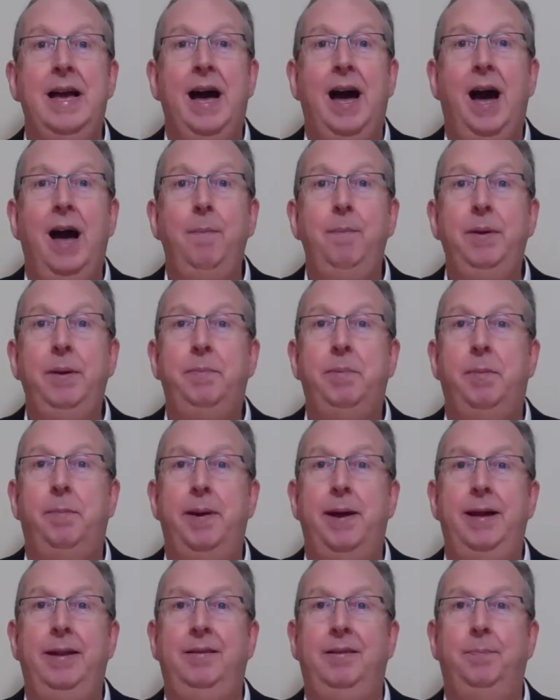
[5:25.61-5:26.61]
I'd be
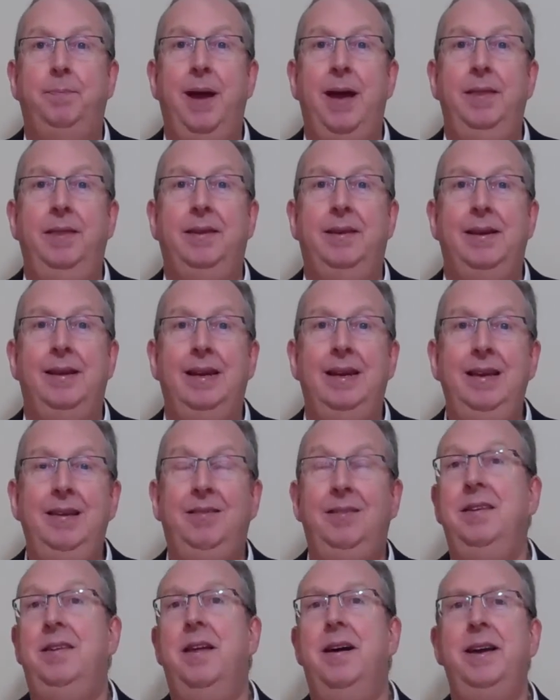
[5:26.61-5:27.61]
prepared to bet that at
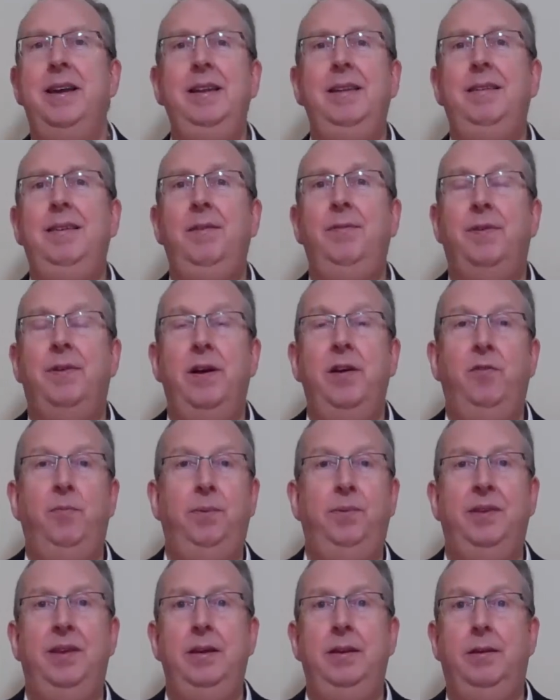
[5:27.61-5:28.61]
least
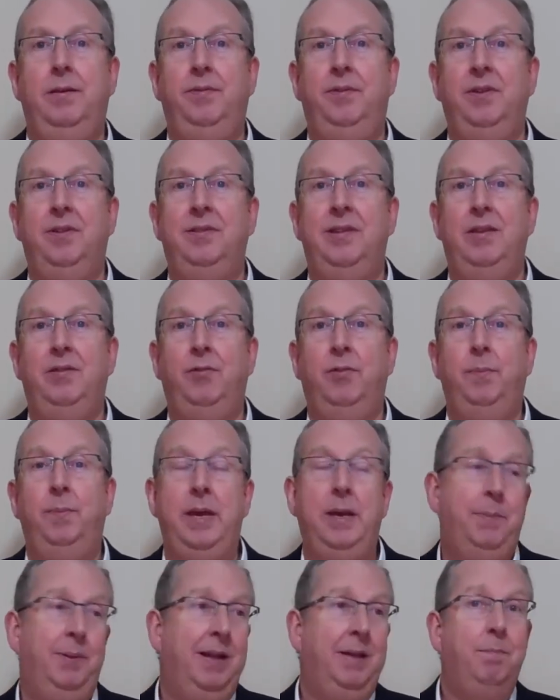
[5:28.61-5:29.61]
95% of successful
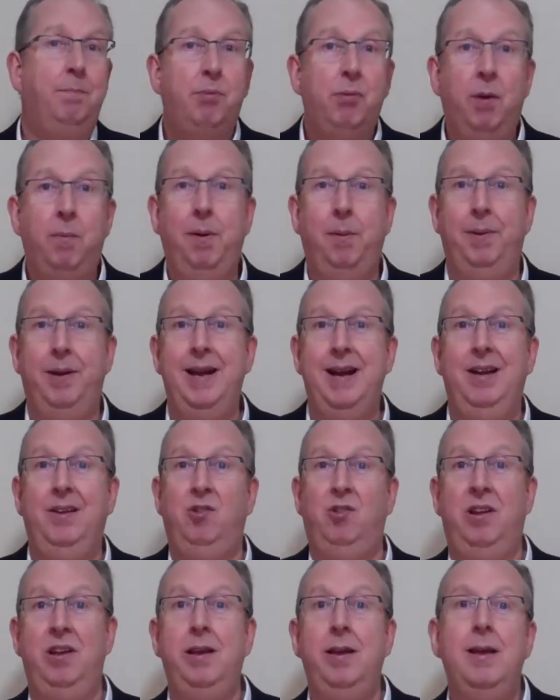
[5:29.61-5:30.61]
people, and probably
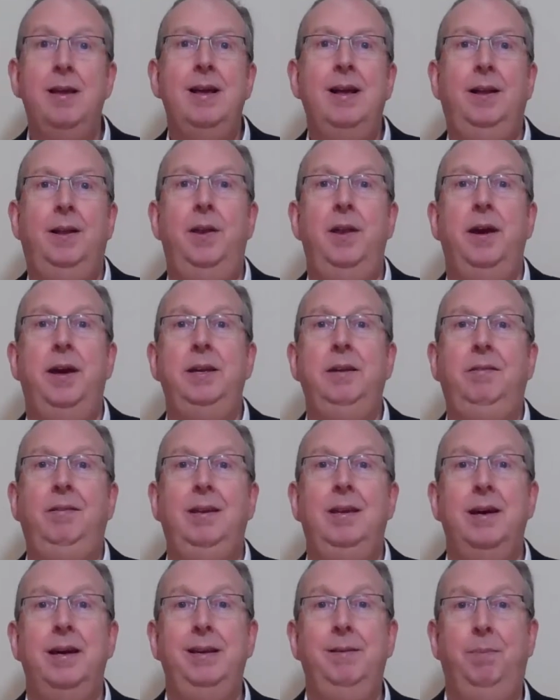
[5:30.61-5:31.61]
actually
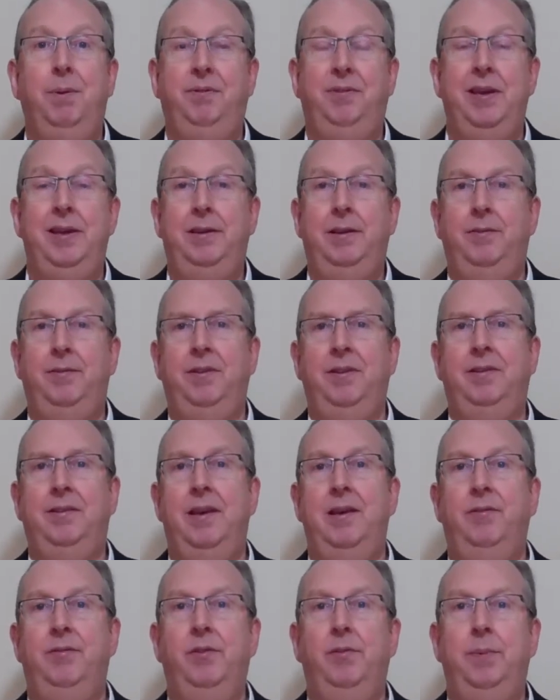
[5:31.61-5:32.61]
99% of
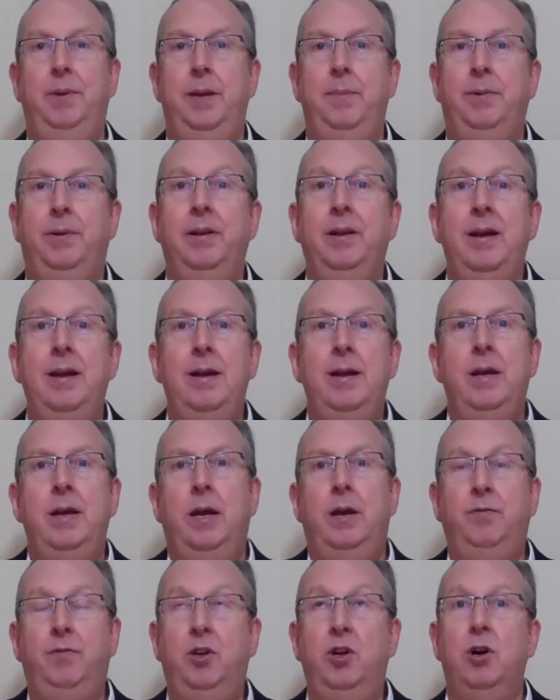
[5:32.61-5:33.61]
successful people,
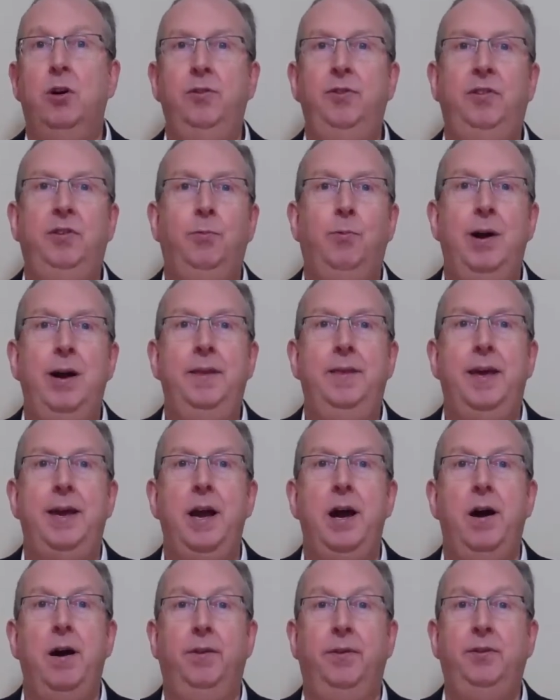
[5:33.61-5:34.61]
have got to where they
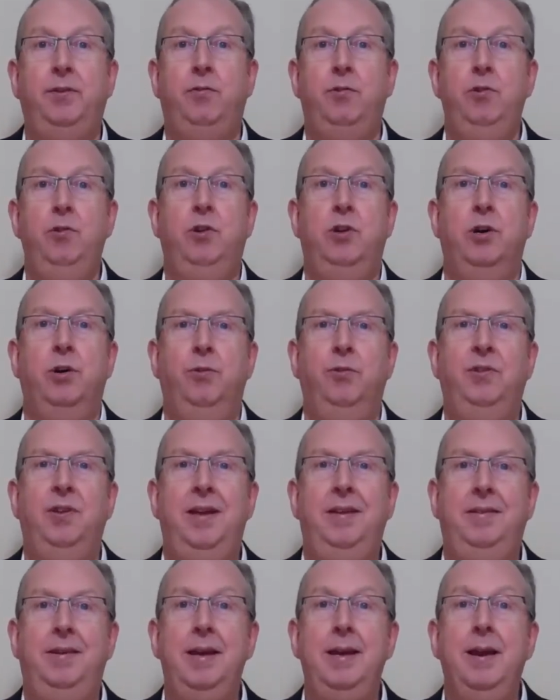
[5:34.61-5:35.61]
are through goal
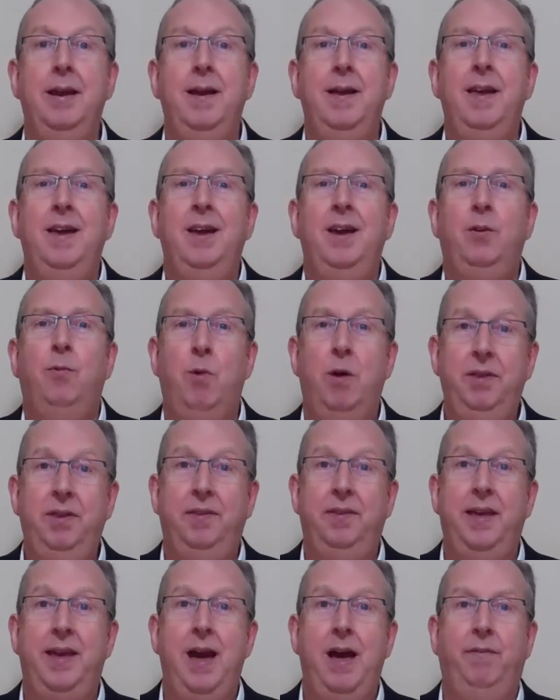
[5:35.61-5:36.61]
setting,
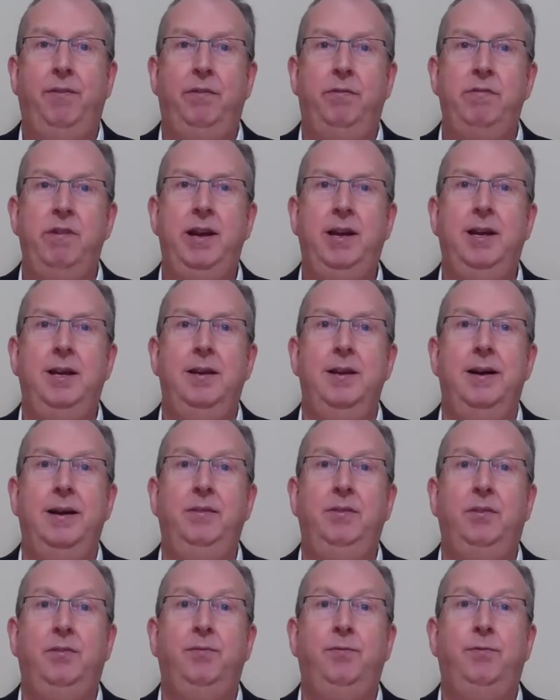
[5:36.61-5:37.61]
whether they have a
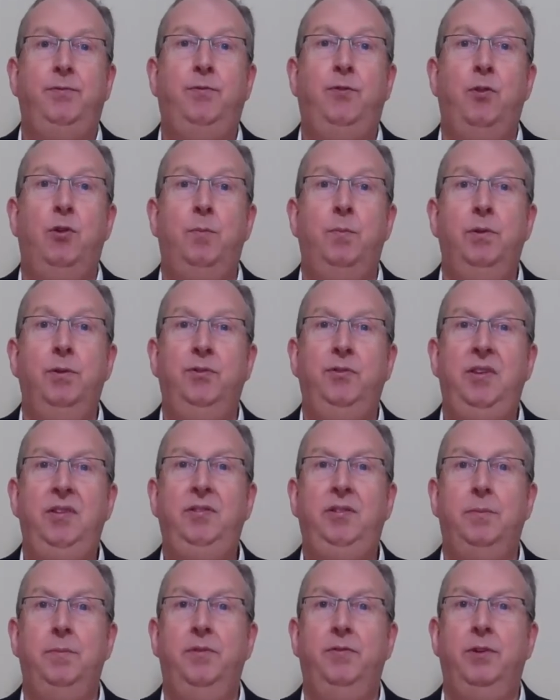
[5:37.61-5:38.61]
recognised formal
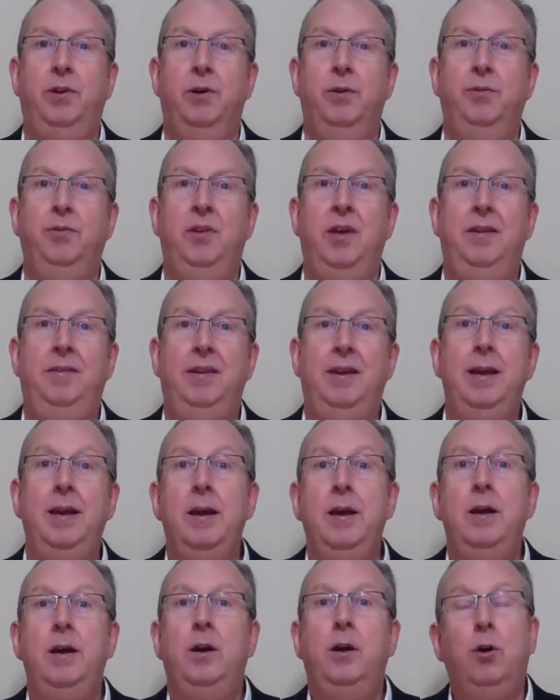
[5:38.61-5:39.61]
system of goal setting
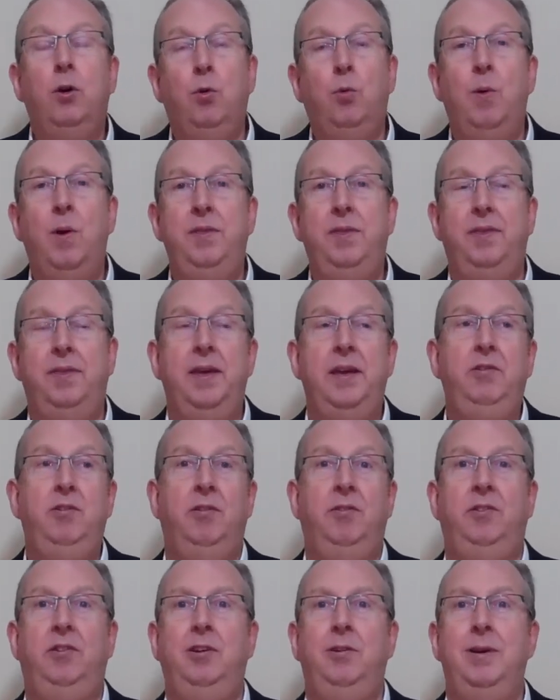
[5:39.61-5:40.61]
or whether they
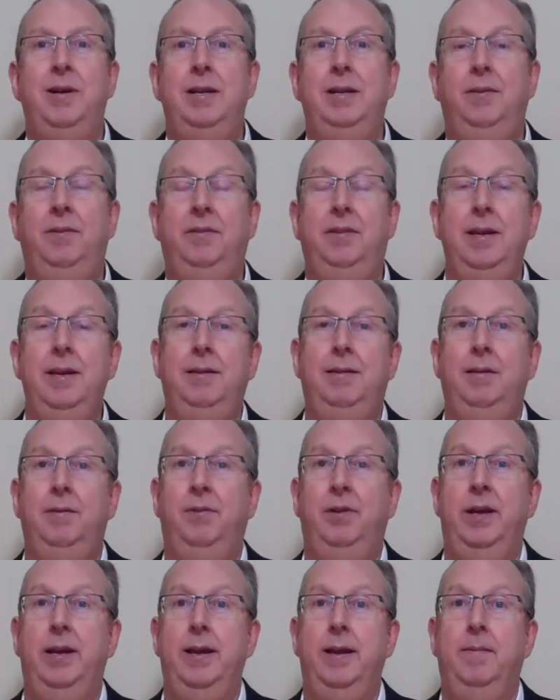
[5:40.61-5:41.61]
just do it
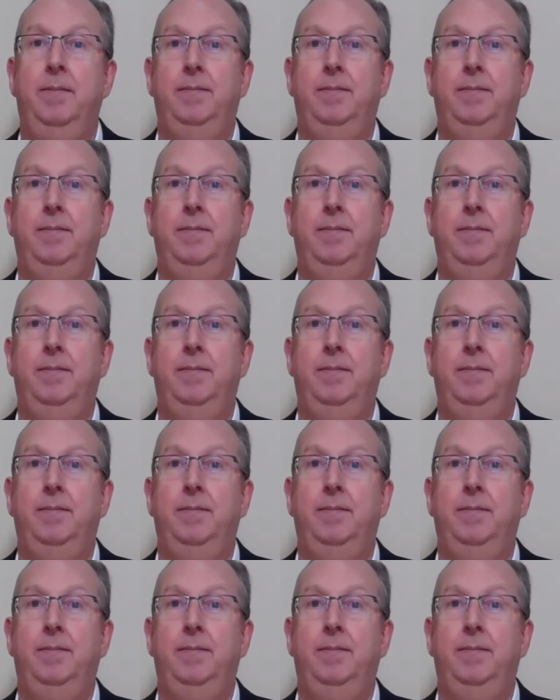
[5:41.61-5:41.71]
instinctively.